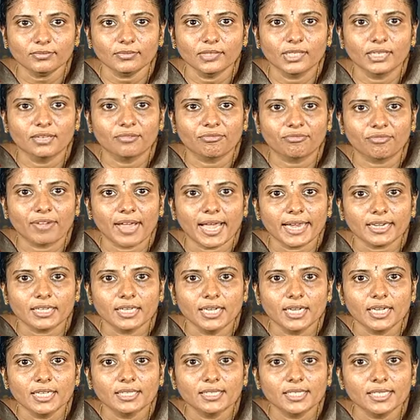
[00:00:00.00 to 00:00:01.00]
In fact,
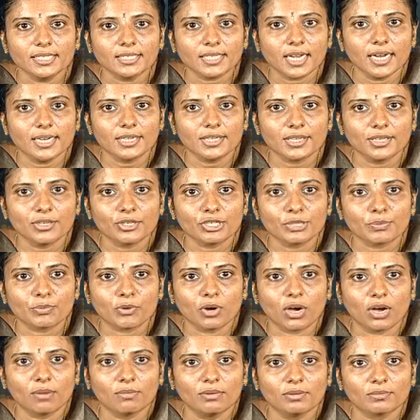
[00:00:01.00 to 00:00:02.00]
this continuous
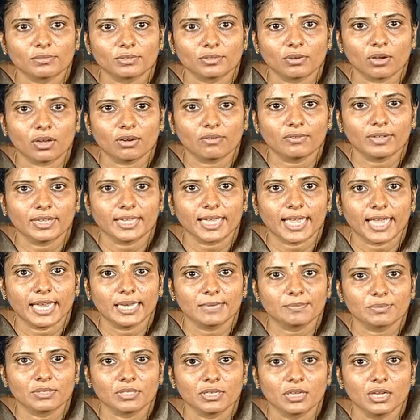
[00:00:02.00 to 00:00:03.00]
problem solving
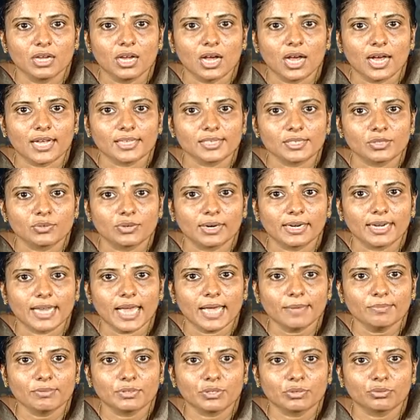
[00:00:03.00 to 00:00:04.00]
helps us to
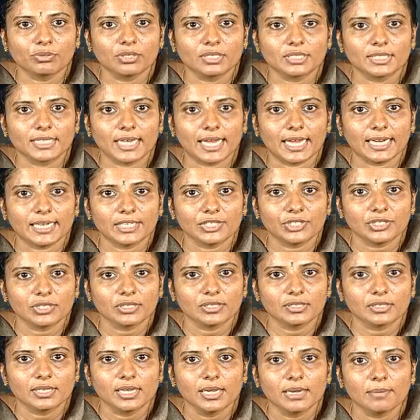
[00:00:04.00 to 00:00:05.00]
adapt to the
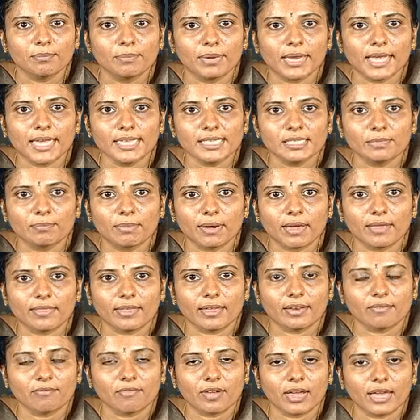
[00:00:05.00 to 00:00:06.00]
challenges placed by the
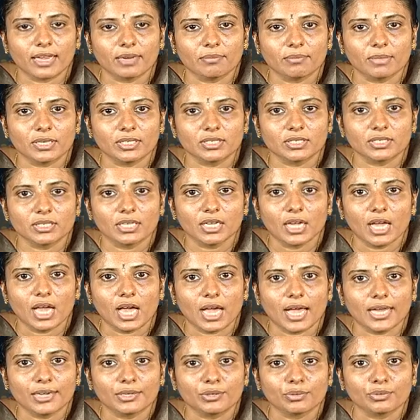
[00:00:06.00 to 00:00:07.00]
environment
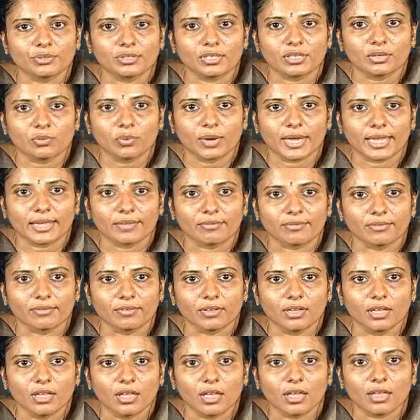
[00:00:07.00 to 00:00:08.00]
and to survive.
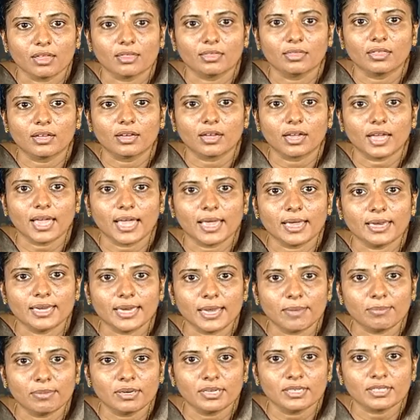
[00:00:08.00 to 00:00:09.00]
The
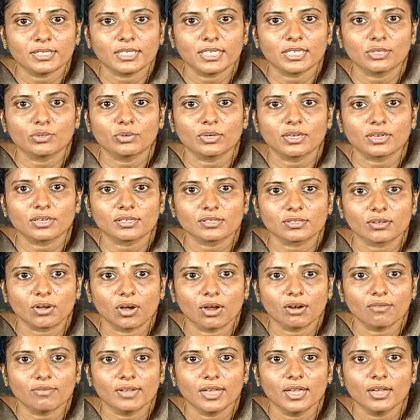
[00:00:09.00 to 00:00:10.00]
inability to
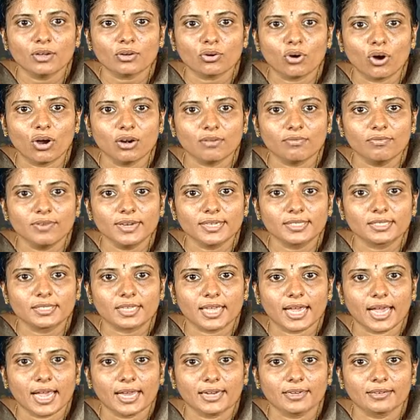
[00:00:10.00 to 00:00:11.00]
resolve conflicts
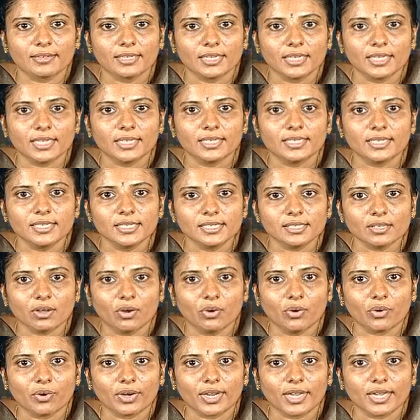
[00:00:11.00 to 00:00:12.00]
can
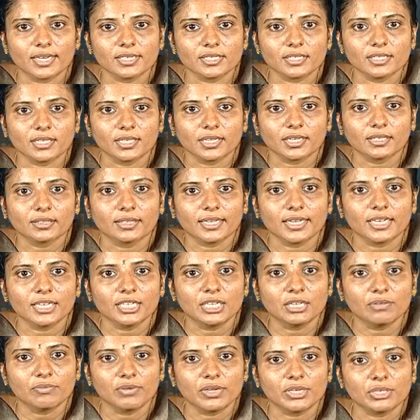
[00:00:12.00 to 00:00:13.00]
disorient the
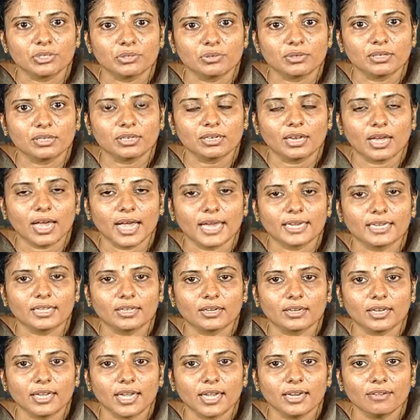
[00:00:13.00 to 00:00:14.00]
individual and
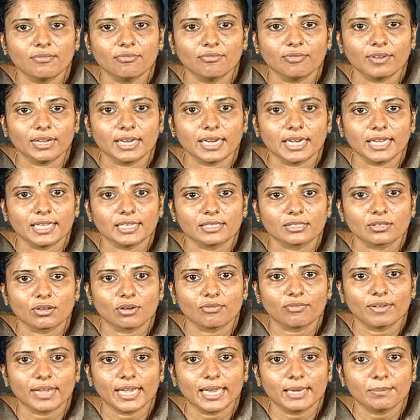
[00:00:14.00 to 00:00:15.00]
create feelings
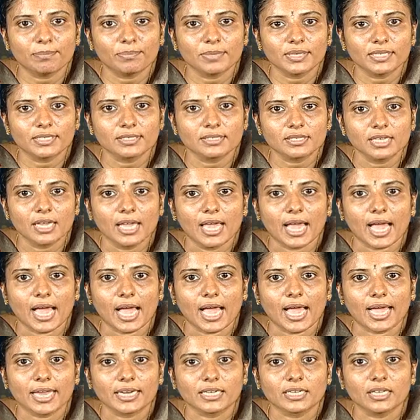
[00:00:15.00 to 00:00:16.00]
of helplessness
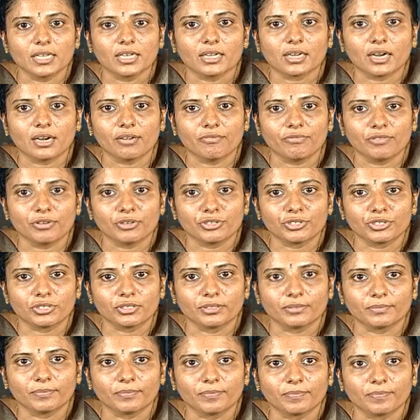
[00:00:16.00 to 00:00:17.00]
and
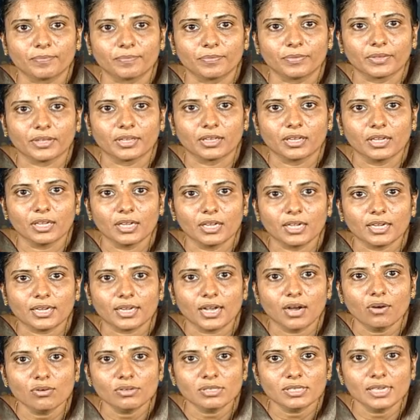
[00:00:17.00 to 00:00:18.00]
confusion.
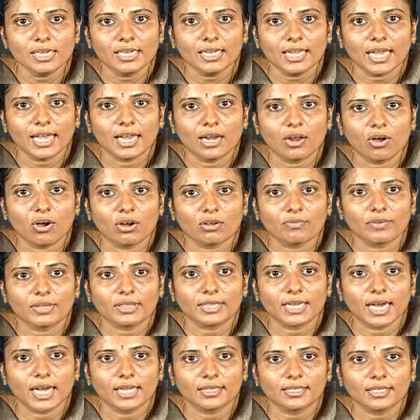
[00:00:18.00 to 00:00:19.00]
Counseling, along
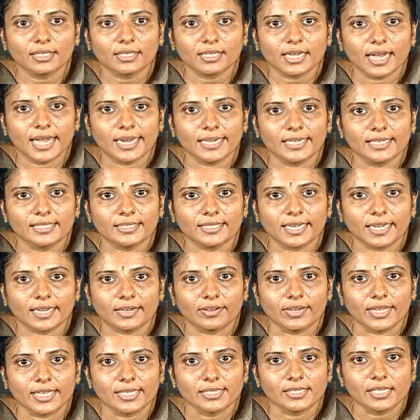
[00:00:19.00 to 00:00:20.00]
with other guidance
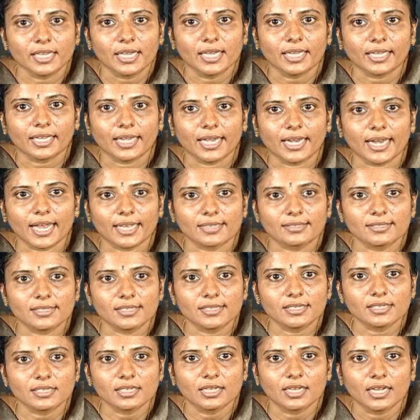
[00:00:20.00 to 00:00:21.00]
techniques, can
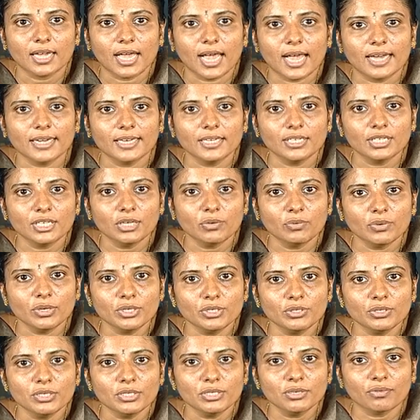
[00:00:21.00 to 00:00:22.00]
assist an
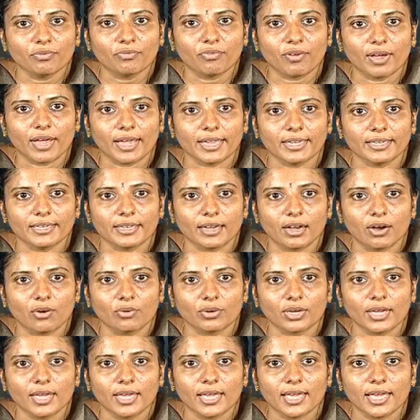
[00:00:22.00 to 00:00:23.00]
individual to find
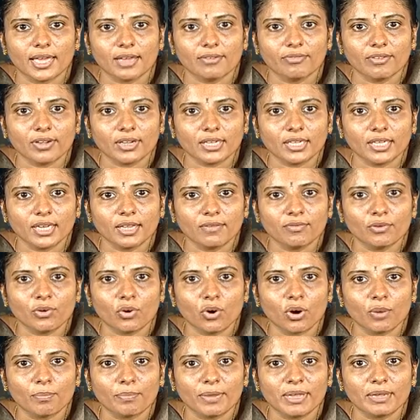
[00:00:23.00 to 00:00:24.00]
out effective
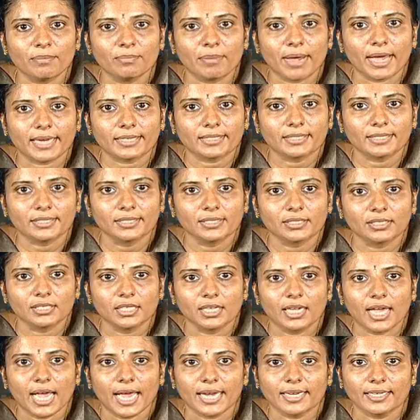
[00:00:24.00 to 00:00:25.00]
coping patterns
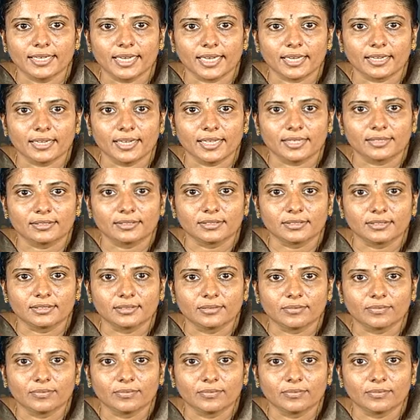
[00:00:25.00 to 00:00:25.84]
and techniques.